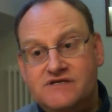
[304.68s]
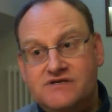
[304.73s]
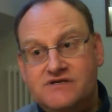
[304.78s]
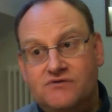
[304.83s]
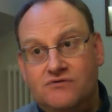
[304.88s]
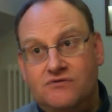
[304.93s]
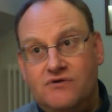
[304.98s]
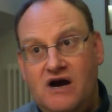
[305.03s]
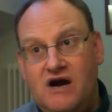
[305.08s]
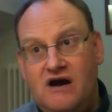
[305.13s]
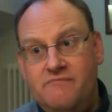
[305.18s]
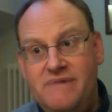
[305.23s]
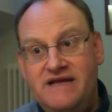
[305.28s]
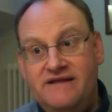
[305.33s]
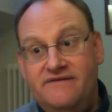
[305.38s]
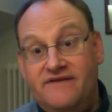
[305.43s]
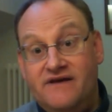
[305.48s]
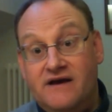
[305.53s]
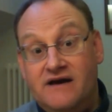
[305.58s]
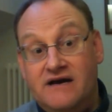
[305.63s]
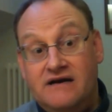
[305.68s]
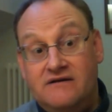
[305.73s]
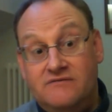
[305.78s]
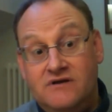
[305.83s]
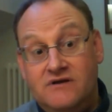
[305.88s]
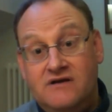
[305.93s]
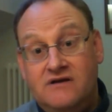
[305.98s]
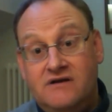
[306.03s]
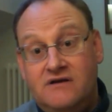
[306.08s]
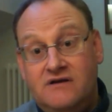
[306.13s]
So I made that.
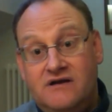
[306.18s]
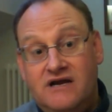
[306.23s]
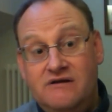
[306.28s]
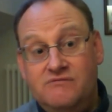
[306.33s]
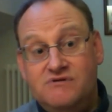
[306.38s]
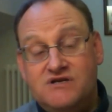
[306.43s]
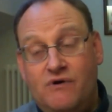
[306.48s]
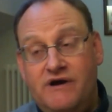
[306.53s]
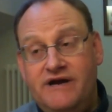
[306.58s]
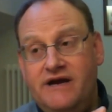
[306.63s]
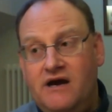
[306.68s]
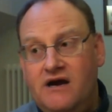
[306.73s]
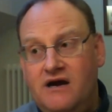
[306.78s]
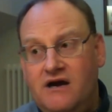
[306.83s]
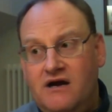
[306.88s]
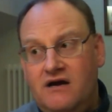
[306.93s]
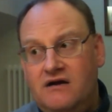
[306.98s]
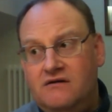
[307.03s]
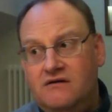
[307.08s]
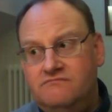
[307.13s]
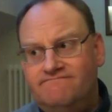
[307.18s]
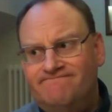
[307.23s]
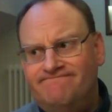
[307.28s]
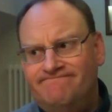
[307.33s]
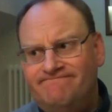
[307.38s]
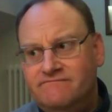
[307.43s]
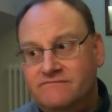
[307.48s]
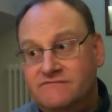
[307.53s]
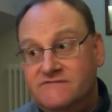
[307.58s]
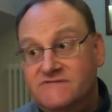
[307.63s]
It was
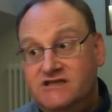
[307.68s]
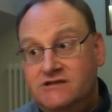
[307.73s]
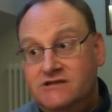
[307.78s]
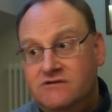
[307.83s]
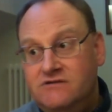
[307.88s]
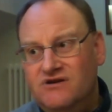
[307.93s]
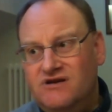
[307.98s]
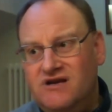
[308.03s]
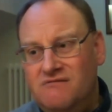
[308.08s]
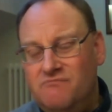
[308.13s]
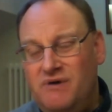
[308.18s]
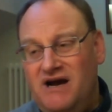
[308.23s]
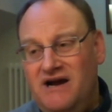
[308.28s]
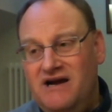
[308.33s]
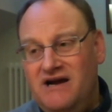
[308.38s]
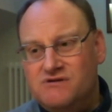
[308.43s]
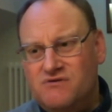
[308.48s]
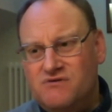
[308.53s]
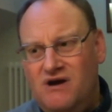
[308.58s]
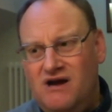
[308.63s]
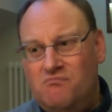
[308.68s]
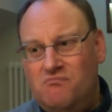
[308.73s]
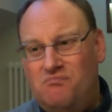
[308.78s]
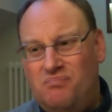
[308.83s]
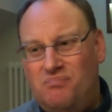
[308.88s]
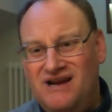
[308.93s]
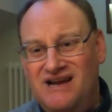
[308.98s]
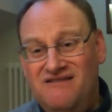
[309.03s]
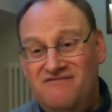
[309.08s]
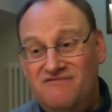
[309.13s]
looking back, it was quite a
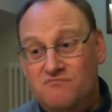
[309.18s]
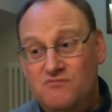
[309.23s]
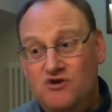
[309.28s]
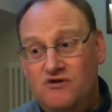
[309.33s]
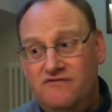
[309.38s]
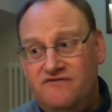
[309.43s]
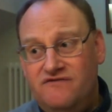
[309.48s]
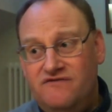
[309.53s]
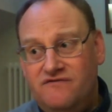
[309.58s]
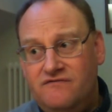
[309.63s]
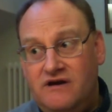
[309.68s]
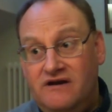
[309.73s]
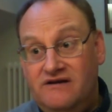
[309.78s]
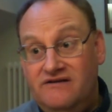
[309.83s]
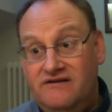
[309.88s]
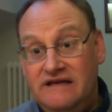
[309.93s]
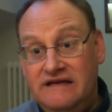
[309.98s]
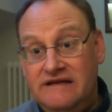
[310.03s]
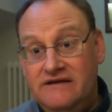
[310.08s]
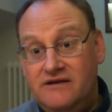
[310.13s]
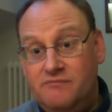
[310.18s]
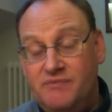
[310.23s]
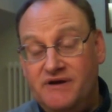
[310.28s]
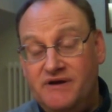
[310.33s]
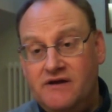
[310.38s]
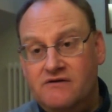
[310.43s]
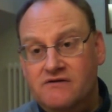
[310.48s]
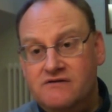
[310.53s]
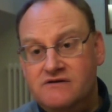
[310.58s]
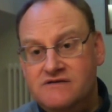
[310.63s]
brave move, I think,
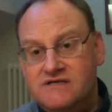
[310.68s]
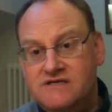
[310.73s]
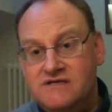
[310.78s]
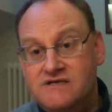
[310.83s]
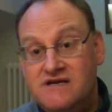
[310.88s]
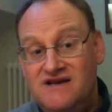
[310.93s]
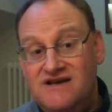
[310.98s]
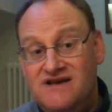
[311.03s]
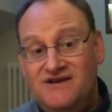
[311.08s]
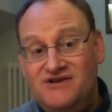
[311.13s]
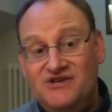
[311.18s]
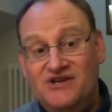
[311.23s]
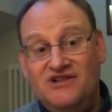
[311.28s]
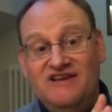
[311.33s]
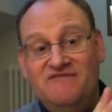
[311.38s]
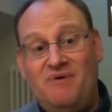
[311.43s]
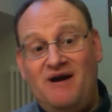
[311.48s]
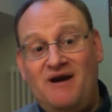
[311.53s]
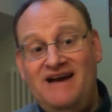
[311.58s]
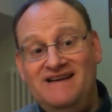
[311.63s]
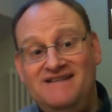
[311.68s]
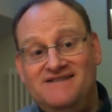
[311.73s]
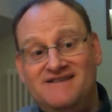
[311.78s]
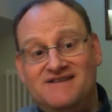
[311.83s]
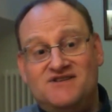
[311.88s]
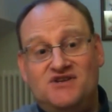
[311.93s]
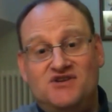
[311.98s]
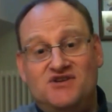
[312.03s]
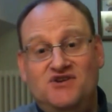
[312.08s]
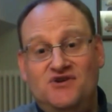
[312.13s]
because you leave behind the
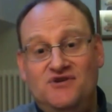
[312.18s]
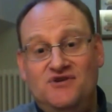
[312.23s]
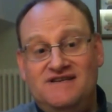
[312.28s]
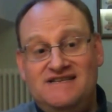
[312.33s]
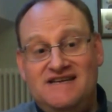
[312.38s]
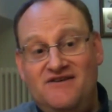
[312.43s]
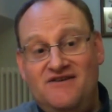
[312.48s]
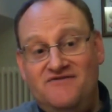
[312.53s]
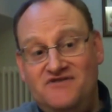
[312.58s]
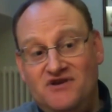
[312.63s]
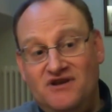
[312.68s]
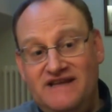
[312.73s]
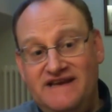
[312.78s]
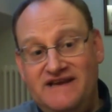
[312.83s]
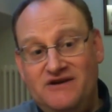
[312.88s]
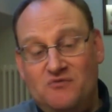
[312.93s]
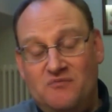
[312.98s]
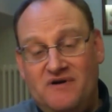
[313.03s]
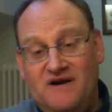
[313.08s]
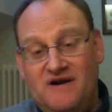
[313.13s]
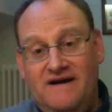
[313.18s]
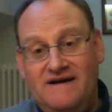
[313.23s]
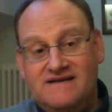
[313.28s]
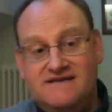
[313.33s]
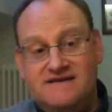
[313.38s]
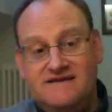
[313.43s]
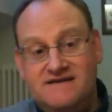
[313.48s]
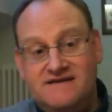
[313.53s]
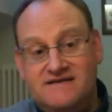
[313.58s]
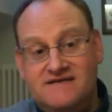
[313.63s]
security of your legal
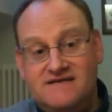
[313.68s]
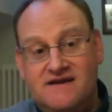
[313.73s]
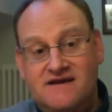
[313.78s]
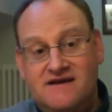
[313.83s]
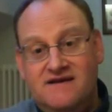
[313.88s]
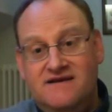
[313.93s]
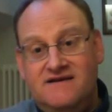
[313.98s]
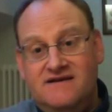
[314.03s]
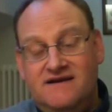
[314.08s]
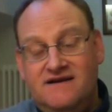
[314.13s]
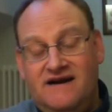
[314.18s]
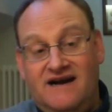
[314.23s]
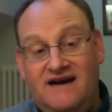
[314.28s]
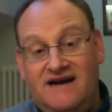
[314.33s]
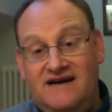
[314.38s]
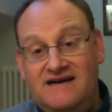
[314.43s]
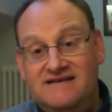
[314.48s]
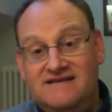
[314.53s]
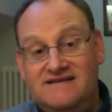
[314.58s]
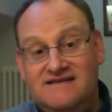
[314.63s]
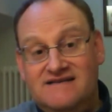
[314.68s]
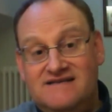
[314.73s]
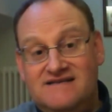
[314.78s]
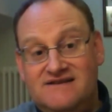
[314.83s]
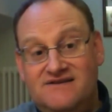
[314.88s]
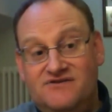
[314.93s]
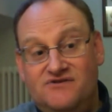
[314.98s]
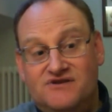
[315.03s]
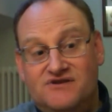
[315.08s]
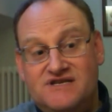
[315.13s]
practice and
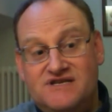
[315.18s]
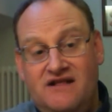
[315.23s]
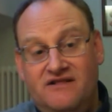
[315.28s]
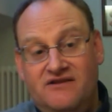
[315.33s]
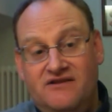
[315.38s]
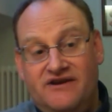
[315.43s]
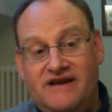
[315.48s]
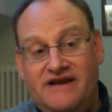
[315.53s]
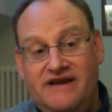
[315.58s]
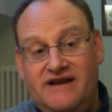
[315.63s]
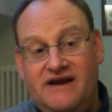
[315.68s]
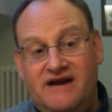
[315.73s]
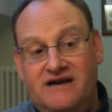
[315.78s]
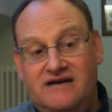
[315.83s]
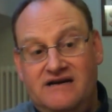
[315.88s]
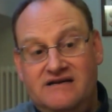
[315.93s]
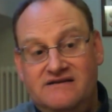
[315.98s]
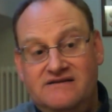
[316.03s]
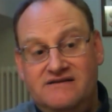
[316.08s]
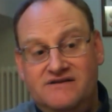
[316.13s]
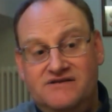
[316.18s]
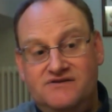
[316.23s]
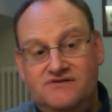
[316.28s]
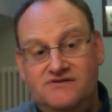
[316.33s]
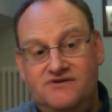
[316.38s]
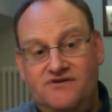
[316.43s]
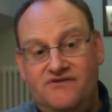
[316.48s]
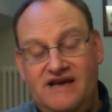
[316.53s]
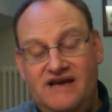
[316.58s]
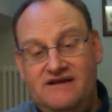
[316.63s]
your salary, and
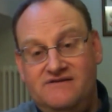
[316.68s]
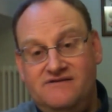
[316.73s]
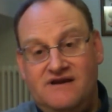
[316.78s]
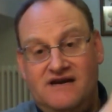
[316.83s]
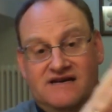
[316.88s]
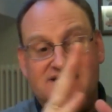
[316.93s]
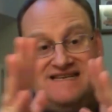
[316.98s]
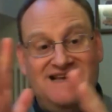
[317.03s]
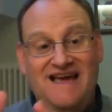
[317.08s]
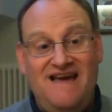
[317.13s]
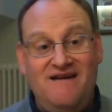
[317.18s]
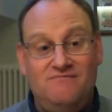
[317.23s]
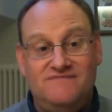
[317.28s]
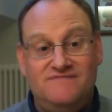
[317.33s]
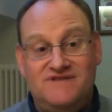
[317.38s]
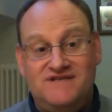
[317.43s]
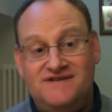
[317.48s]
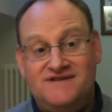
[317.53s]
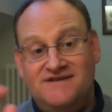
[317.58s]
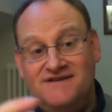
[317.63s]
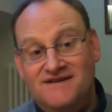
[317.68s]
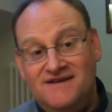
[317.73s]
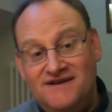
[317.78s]
you then attempt